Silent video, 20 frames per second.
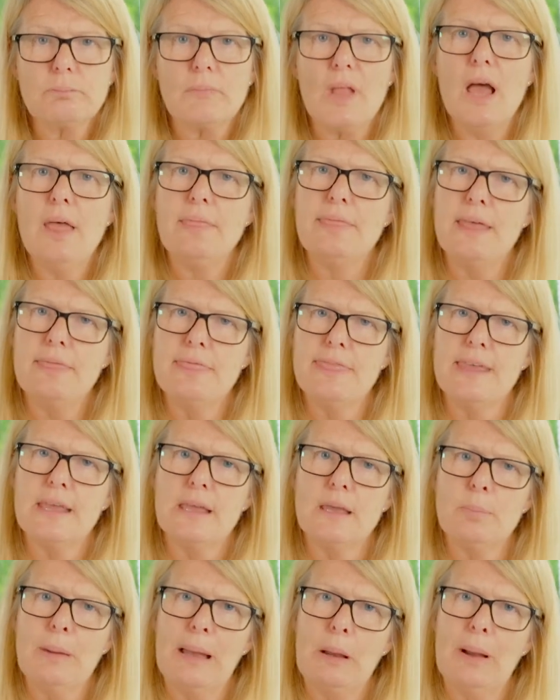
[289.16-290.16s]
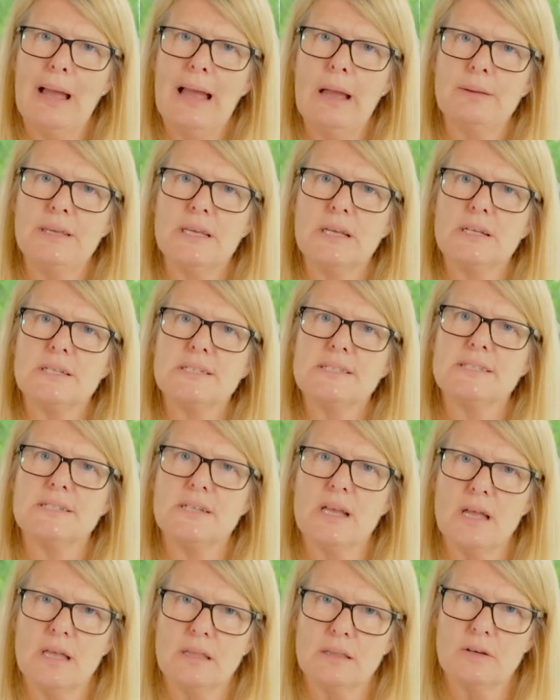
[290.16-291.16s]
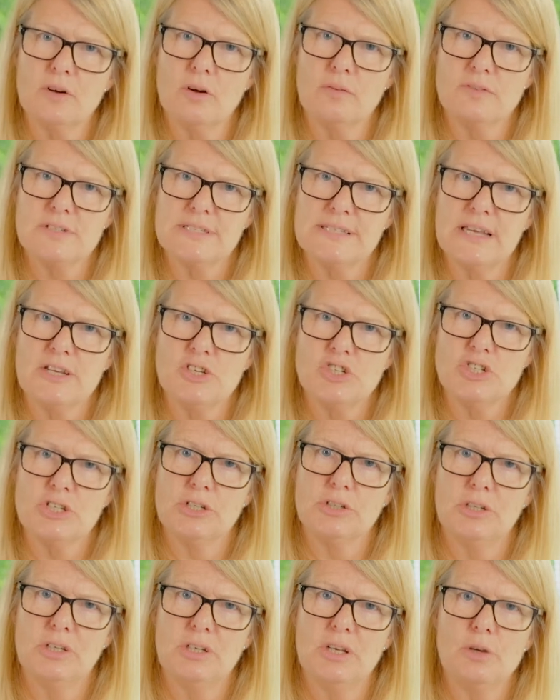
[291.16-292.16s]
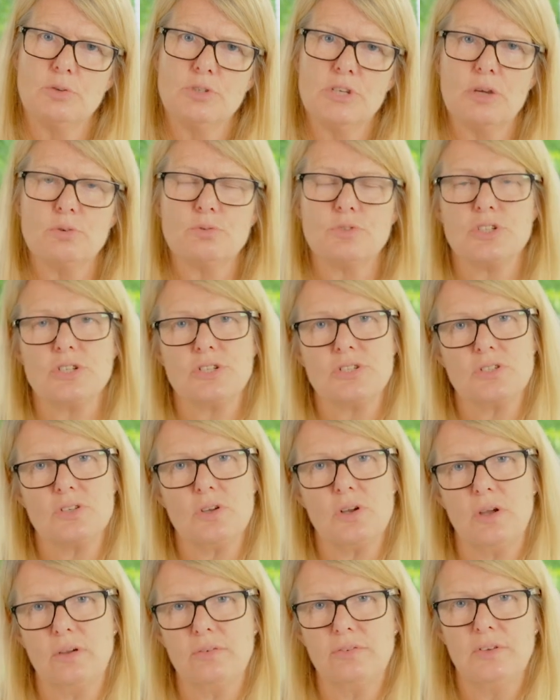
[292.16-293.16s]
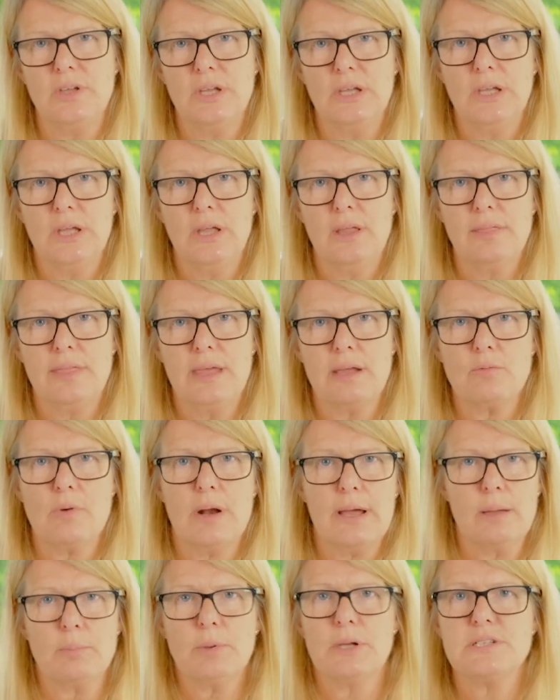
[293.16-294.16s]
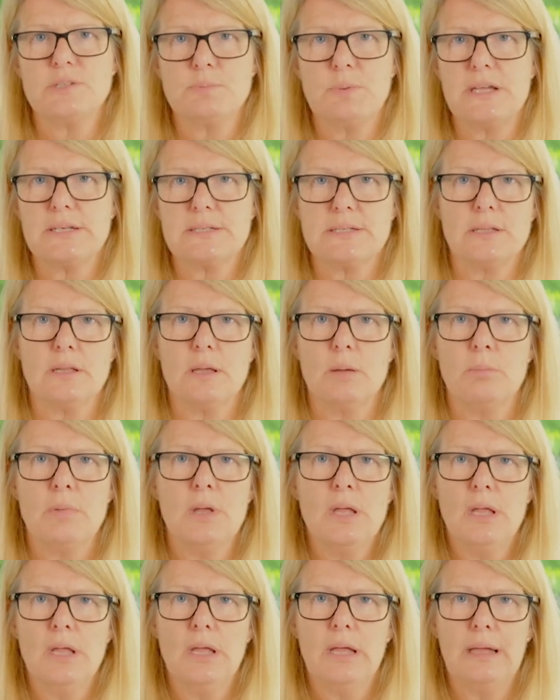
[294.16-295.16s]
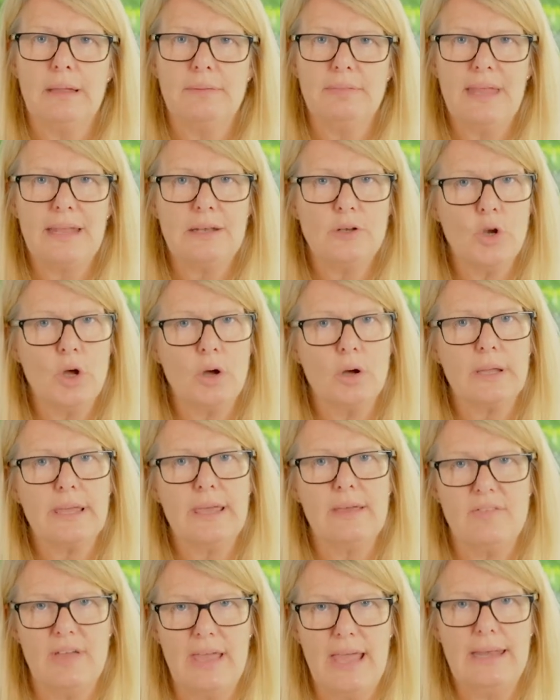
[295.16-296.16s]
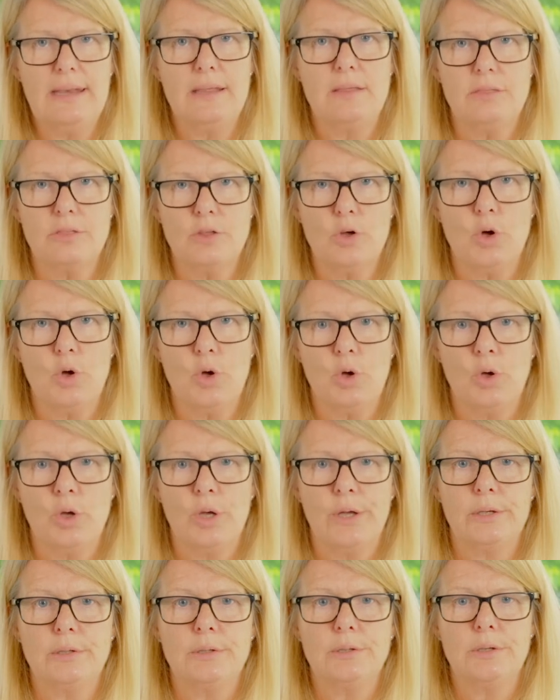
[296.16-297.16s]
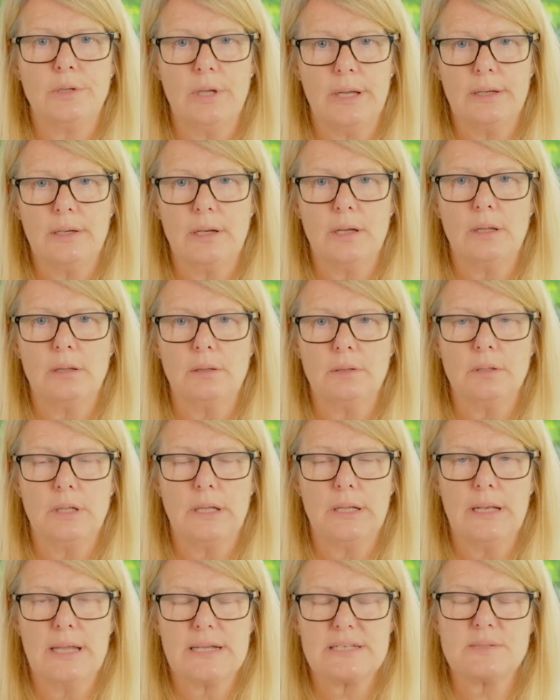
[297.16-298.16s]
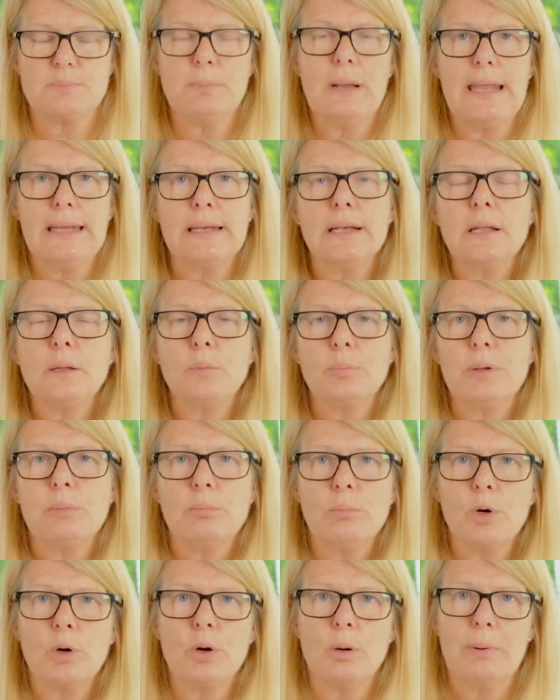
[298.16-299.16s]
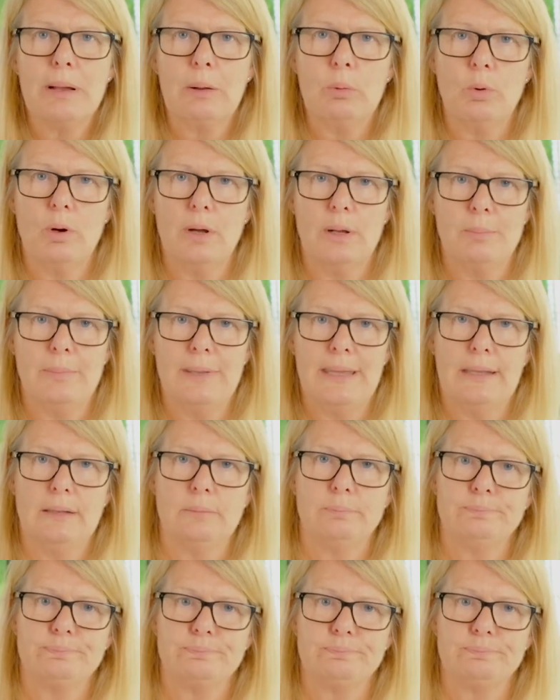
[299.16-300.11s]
And then think about how you're going to start the conversation. Don't just sort of think, right, I'm going to speak to them, and then not give it any thought. And I'll explain a little bit more about what I mean.